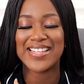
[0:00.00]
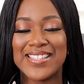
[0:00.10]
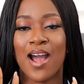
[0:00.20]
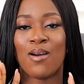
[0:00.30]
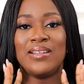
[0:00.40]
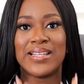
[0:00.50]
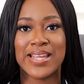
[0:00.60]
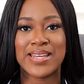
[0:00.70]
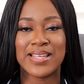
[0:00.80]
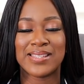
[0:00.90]
Now,
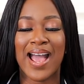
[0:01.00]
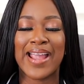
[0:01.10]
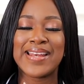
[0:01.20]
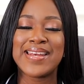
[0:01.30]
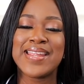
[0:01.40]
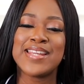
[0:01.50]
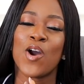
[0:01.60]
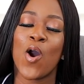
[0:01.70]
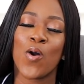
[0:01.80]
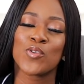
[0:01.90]
ladies, I
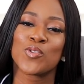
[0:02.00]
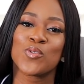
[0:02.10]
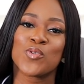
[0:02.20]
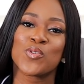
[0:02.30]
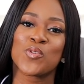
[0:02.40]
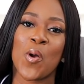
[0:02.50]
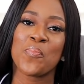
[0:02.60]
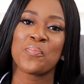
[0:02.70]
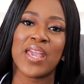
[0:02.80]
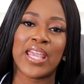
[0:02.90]
need us to
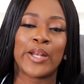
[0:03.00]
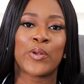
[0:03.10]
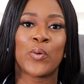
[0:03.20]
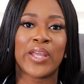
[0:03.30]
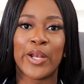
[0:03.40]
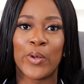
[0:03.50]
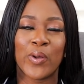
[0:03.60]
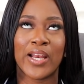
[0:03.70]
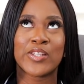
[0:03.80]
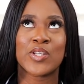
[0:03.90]
stop making cooking
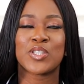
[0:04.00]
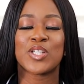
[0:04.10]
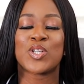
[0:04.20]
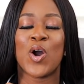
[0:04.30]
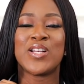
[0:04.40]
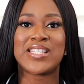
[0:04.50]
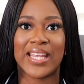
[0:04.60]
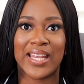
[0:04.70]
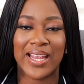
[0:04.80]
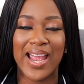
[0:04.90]
look like such a
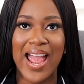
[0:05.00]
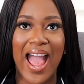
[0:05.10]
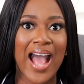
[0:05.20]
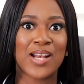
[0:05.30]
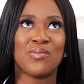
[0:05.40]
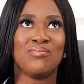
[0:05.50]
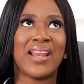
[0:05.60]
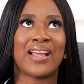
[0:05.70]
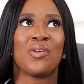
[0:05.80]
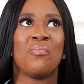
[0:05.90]
daunting and
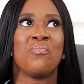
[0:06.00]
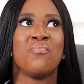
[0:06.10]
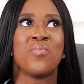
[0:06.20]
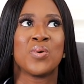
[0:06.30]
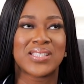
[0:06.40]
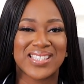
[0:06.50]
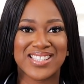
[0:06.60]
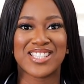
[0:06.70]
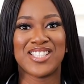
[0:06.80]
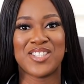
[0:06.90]
like the
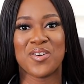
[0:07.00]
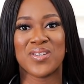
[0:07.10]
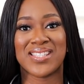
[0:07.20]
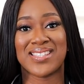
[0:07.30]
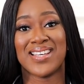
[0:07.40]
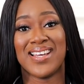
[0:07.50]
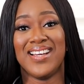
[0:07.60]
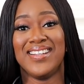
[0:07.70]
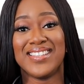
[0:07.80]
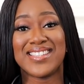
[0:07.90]
most tedious
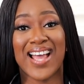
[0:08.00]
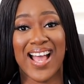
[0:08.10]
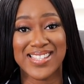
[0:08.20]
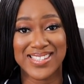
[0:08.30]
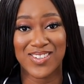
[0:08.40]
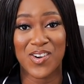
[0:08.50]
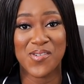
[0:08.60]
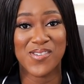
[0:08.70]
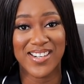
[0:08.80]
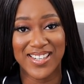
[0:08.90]
task
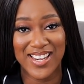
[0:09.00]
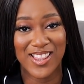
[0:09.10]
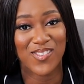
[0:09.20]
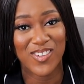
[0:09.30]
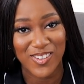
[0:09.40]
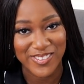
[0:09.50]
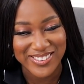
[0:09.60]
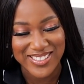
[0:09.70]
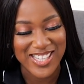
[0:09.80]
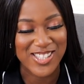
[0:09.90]
or work in the
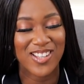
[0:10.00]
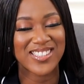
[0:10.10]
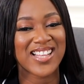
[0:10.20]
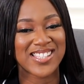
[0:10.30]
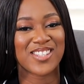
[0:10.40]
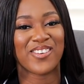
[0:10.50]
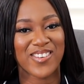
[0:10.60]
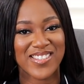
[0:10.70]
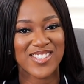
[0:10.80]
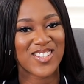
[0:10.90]
world. It's not that
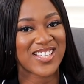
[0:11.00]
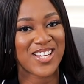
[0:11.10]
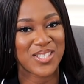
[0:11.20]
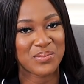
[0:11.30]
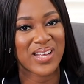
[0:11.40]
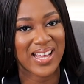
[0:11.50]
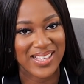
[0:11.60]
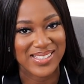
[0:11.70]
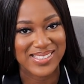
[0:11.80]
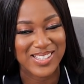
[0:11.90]
serious, it's not that deep,
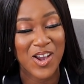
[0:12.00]
guys.